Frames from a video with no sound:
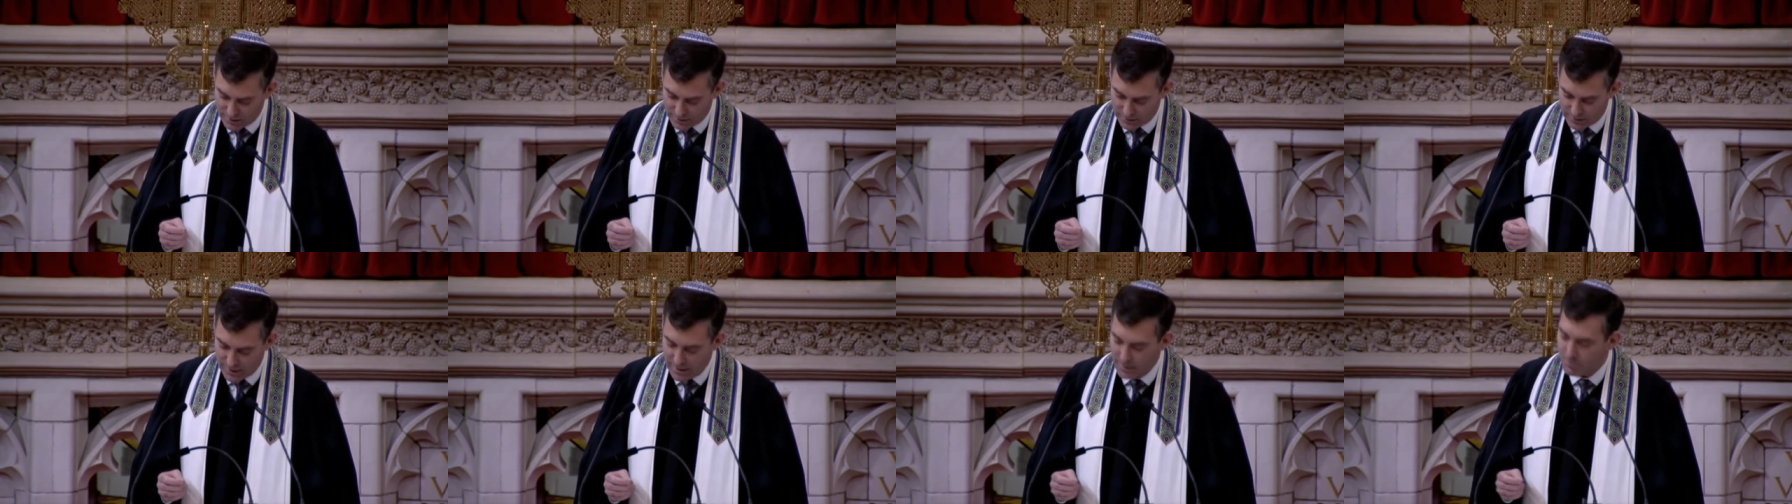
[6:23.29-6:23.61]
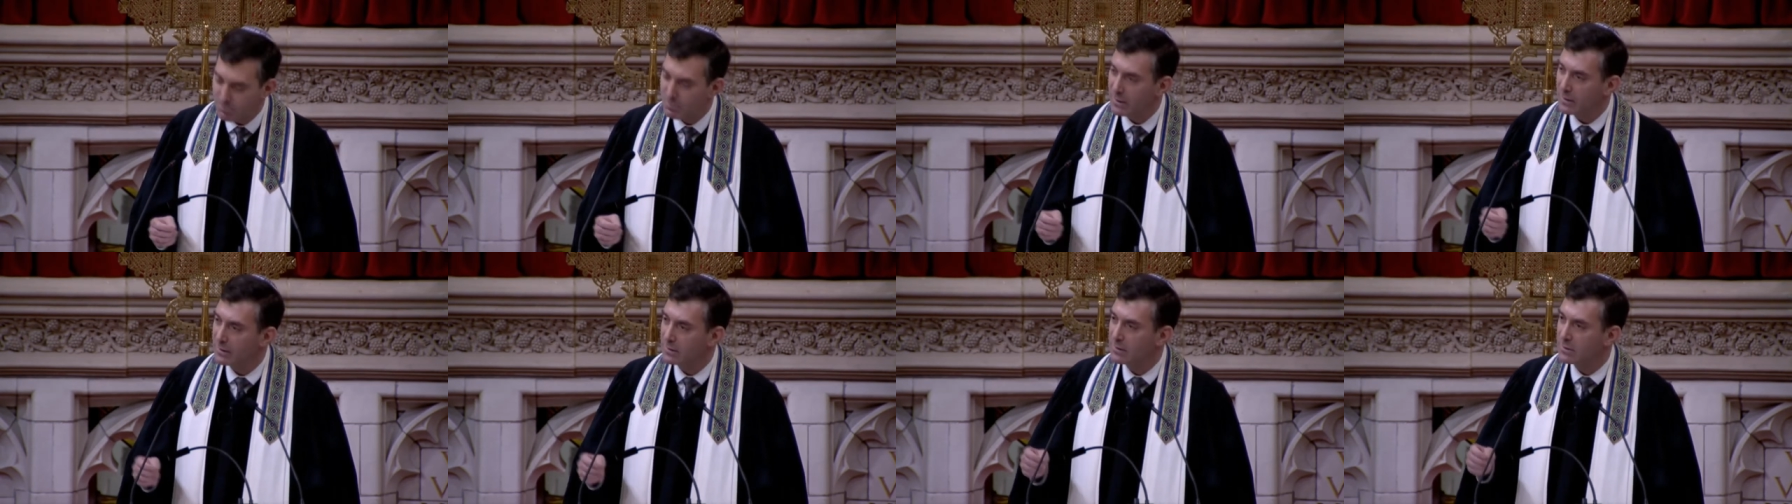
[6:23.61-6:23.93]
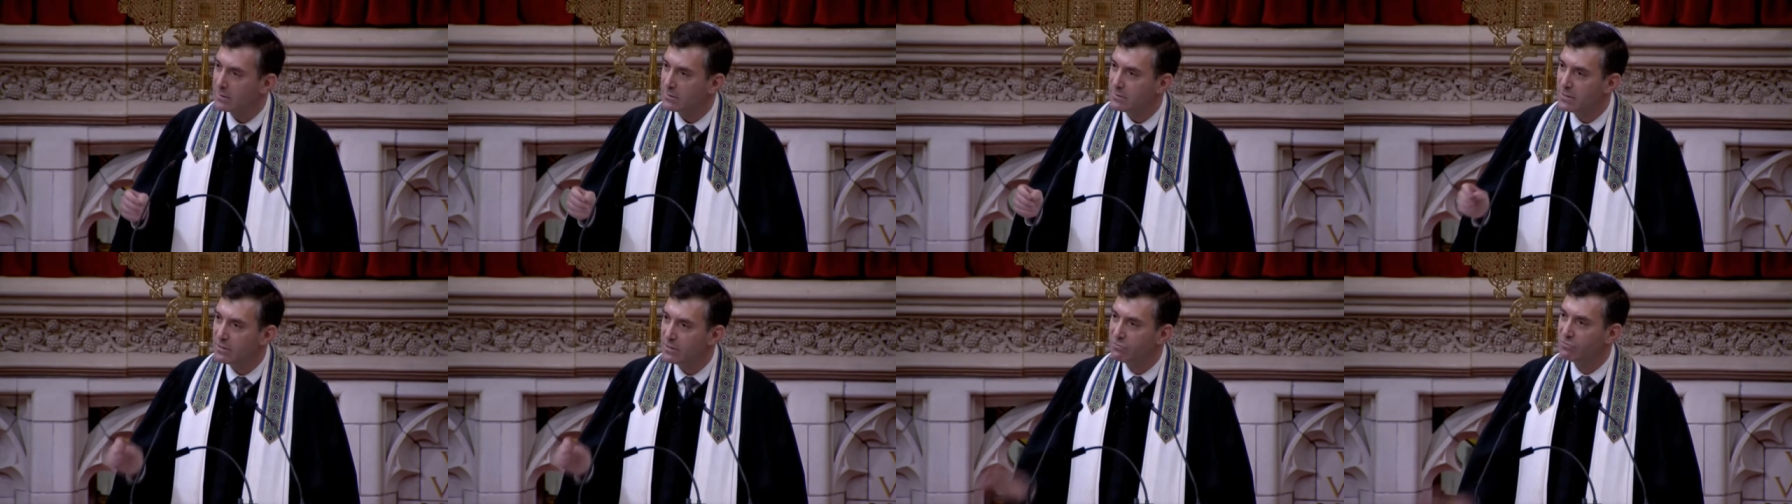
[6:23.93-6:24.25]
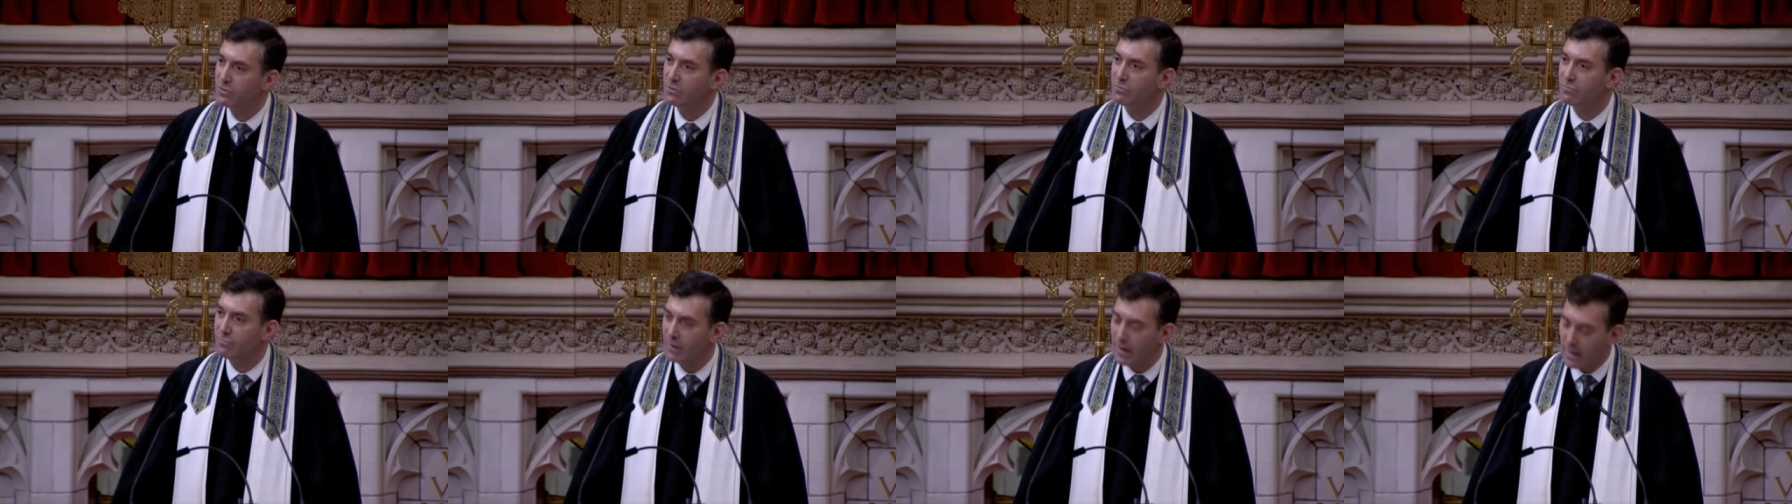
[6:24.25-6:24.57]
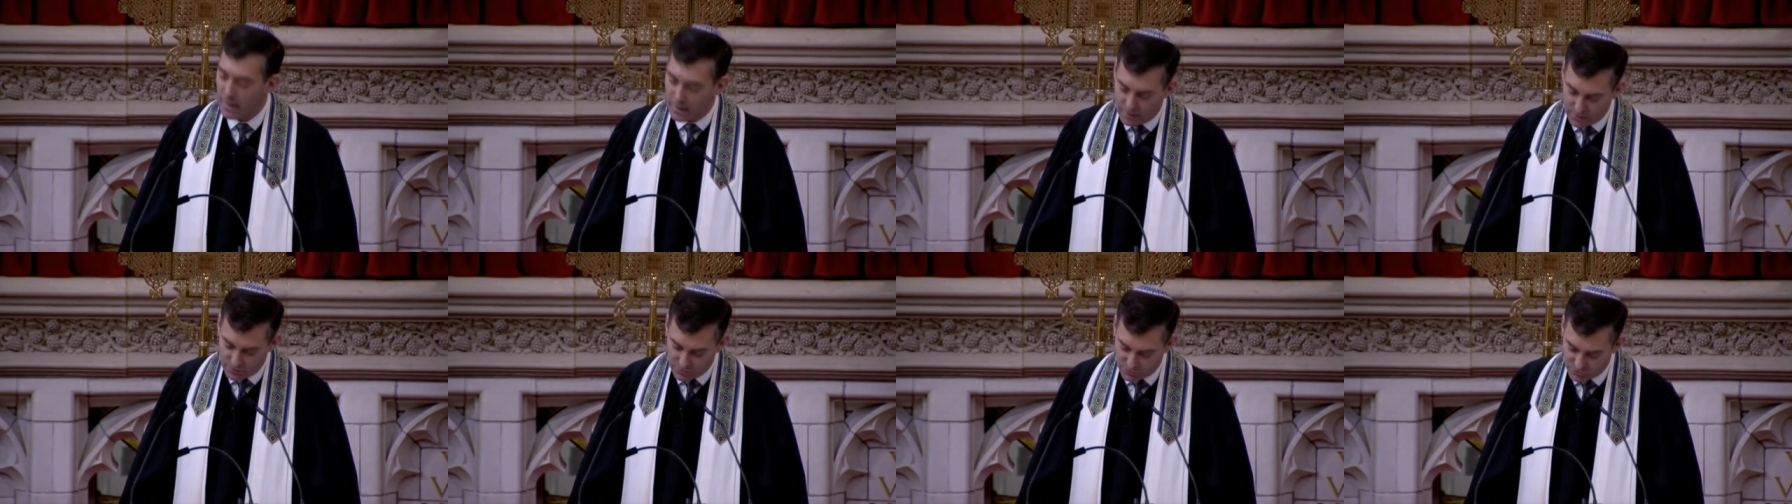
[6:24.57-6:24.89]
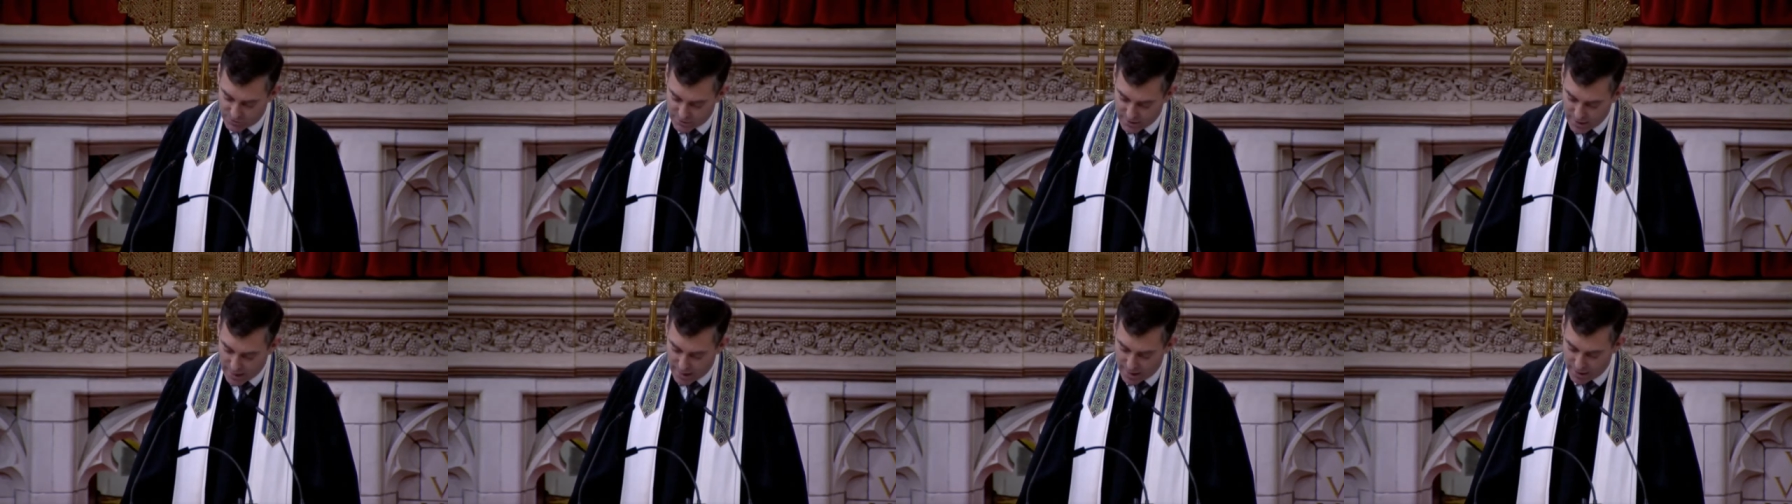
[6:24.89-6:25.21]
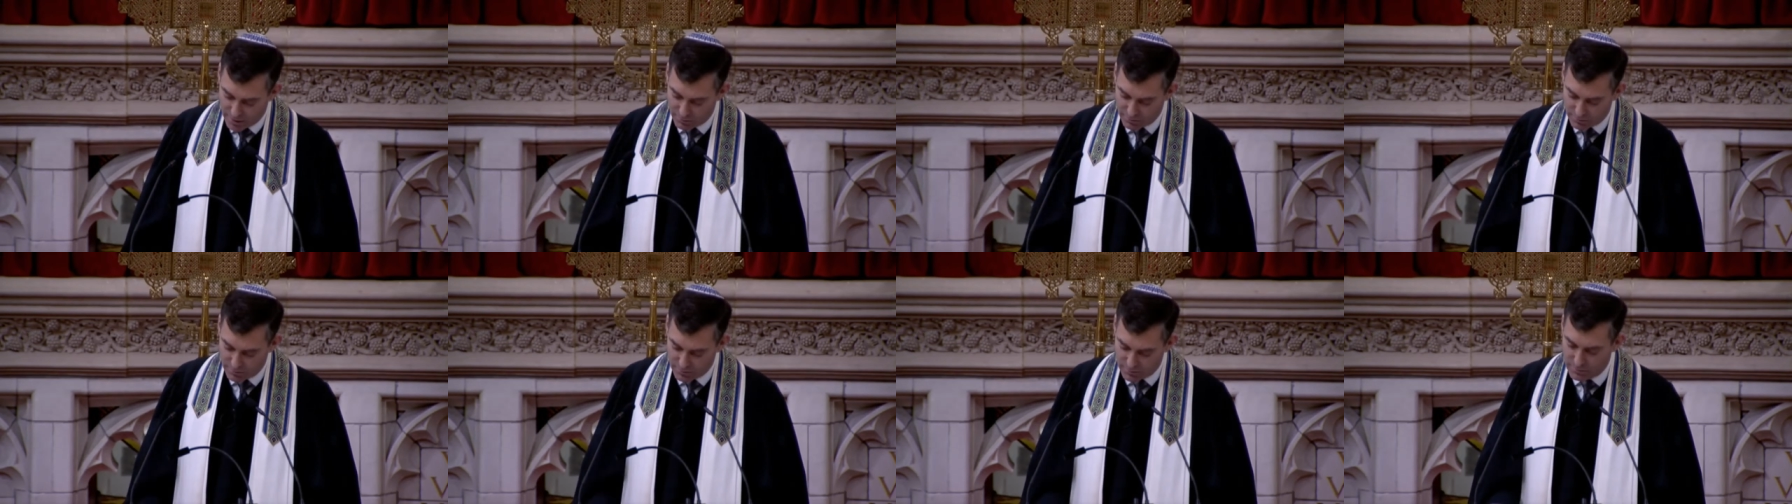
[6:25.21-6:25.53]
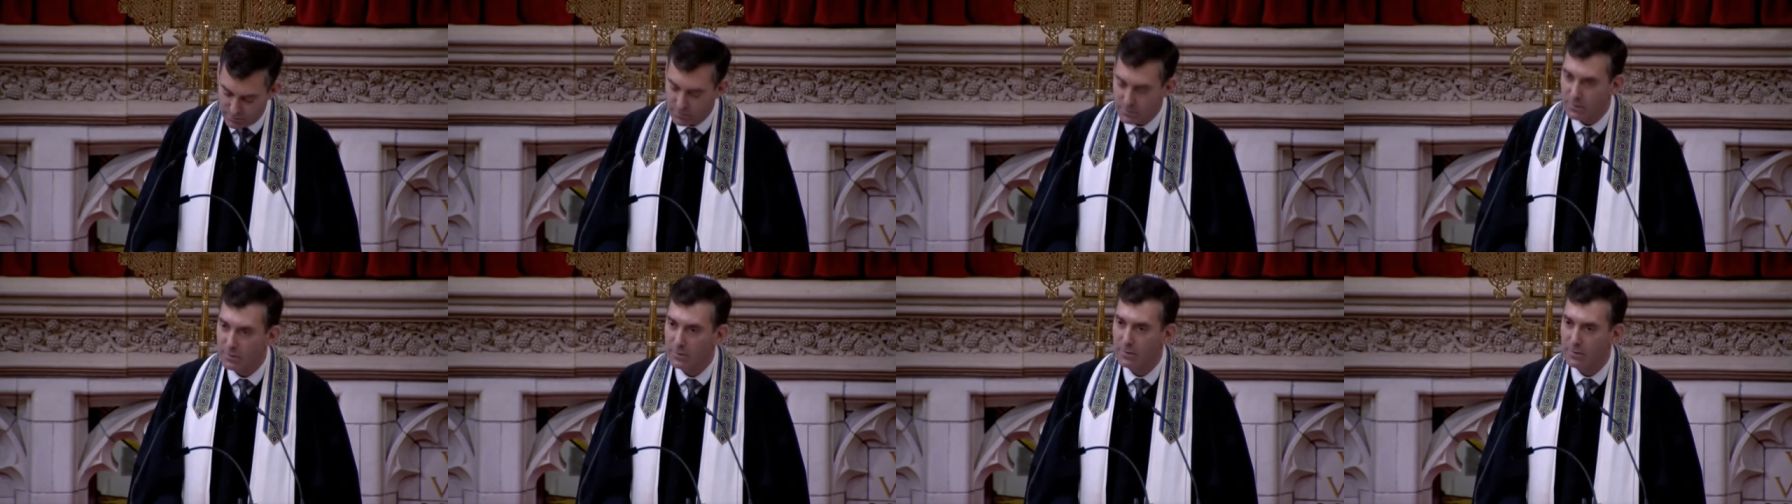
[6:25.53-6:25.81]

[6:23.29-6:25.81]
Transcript: keeping the disadvantaged down